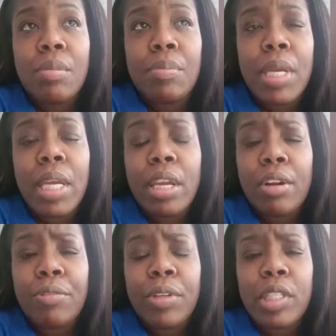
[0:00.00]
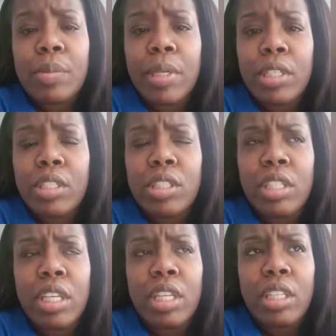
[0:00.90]
being in her feelings because she's
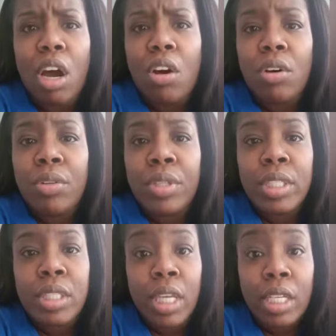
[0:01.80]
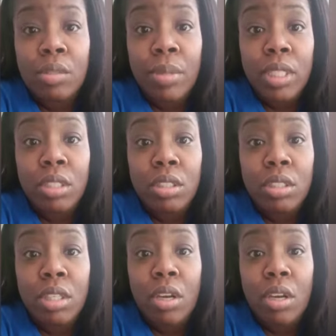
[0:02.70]
getting all these text messages.